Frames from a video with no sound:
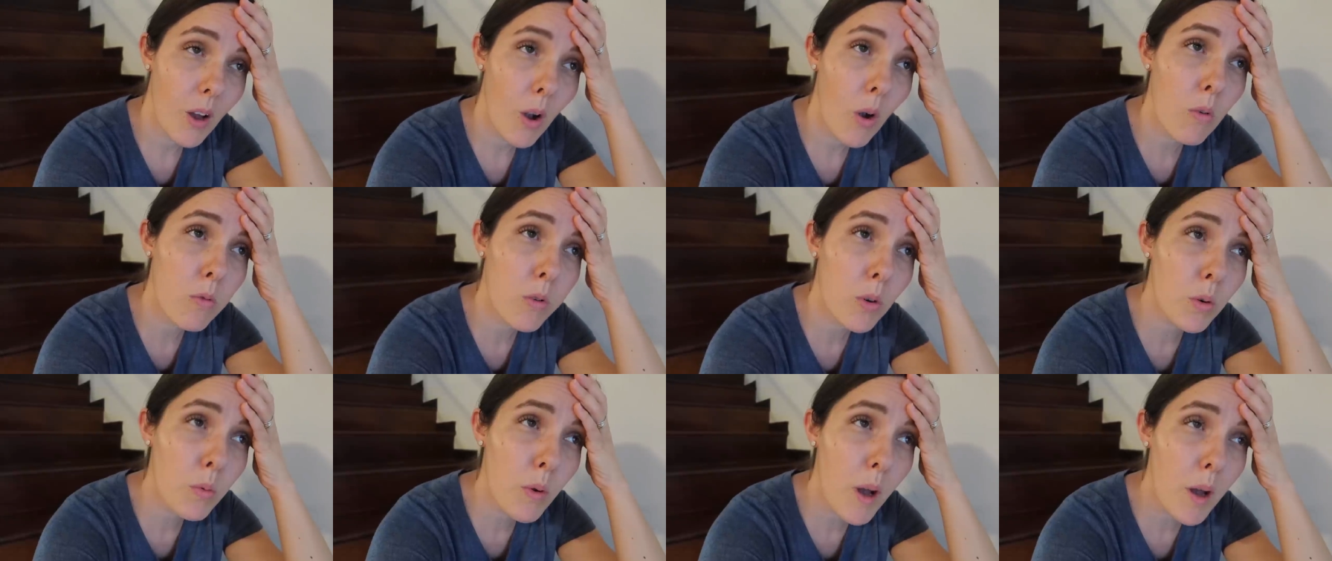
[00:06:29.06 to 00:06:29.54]

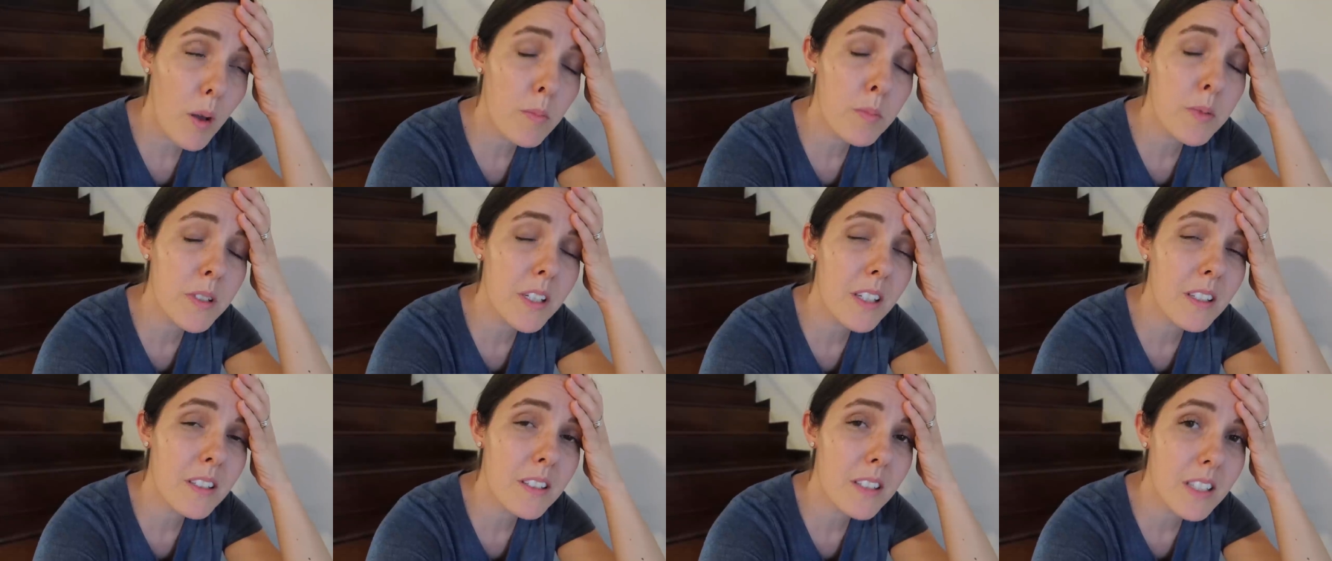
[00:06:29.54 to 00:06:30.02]

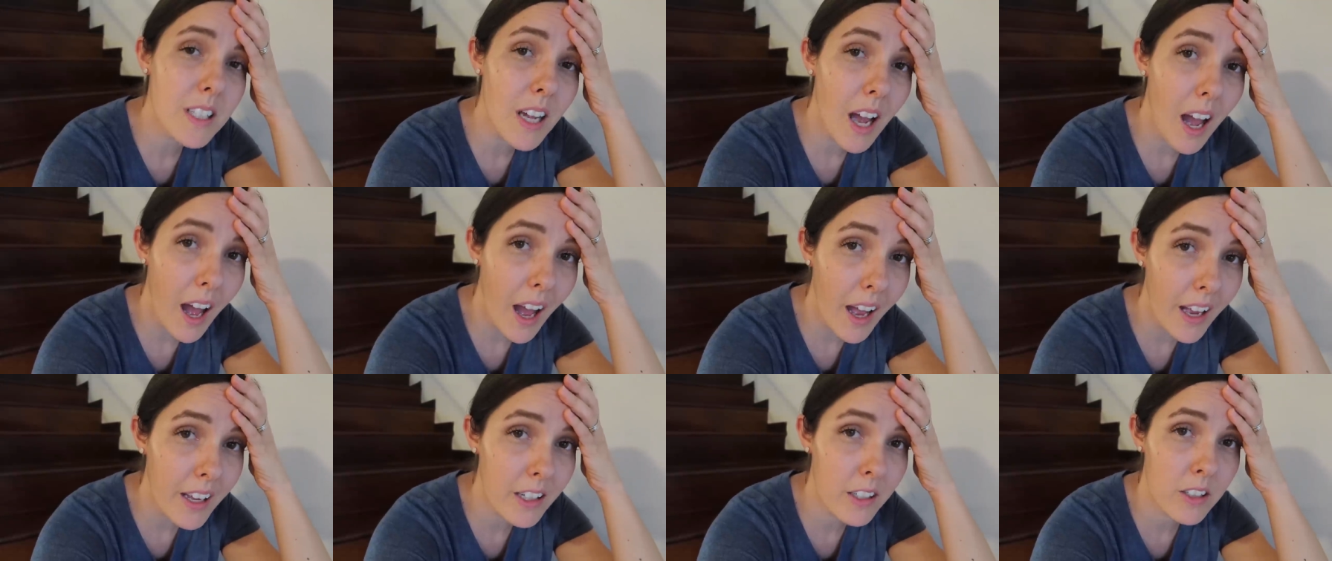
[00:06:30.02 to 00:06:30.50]
overwhelmed and
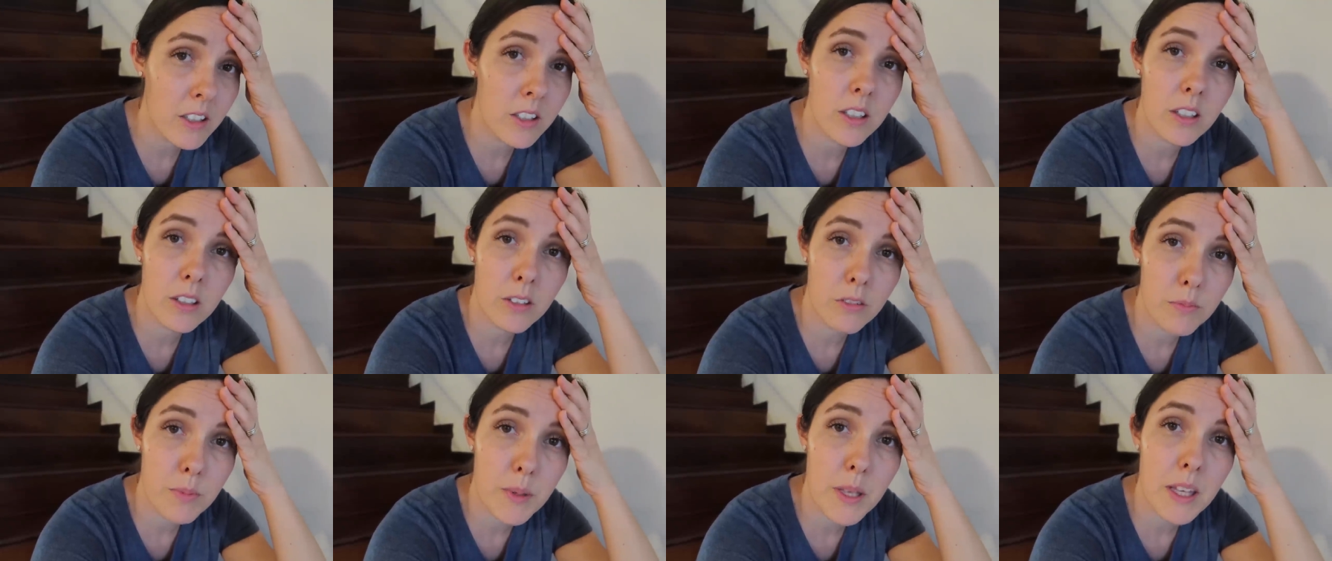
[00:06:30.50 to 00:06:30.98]
tired
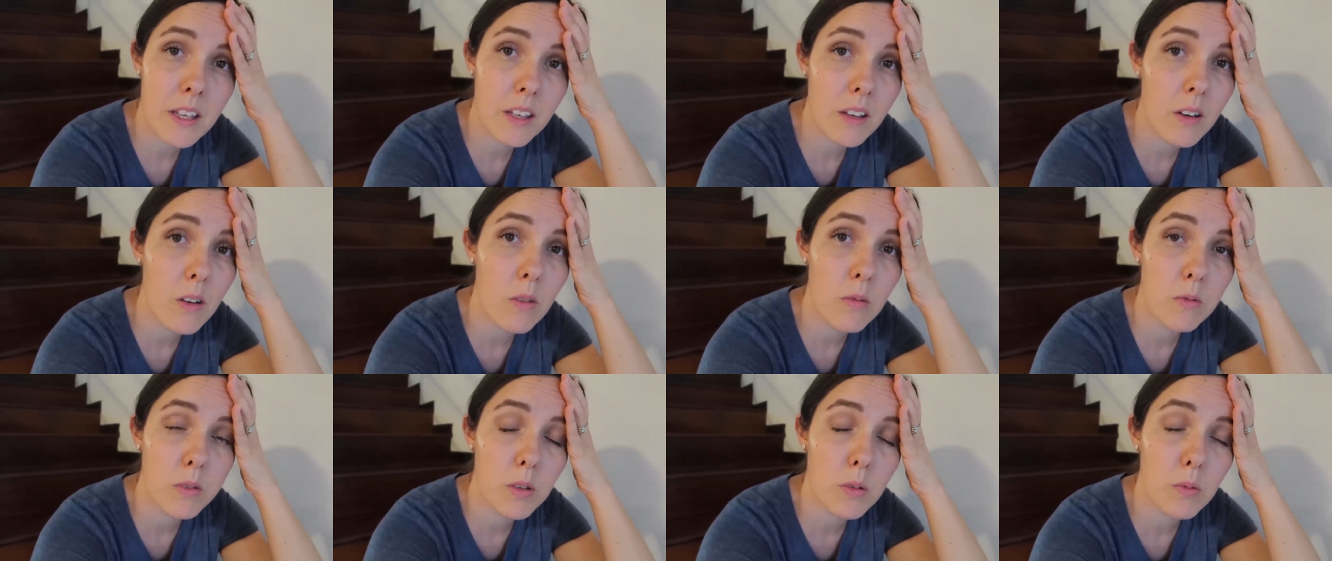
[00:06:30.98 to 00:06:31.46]
of being
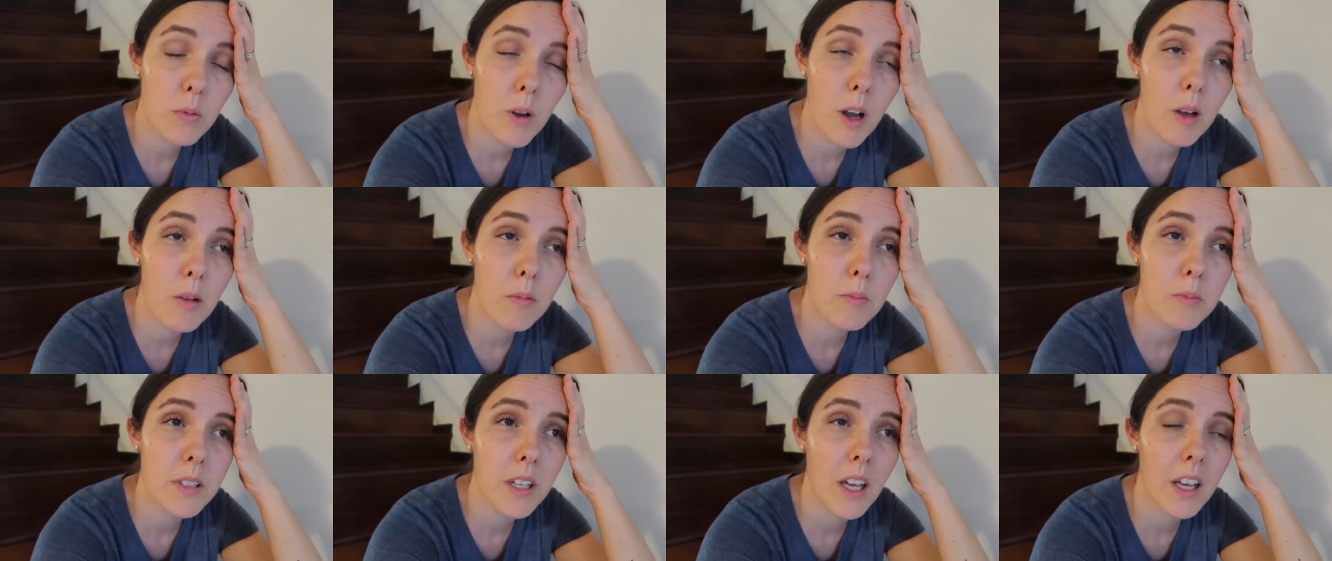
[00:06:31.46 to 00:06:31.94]

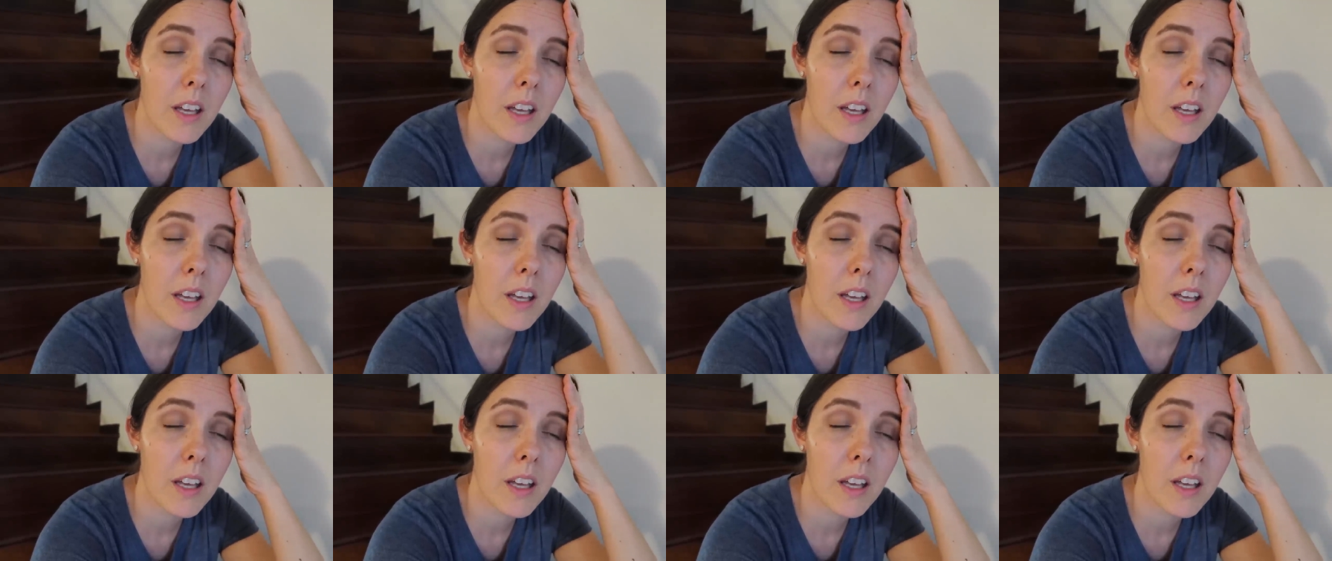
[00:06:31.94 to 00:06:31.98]
overwhelmed.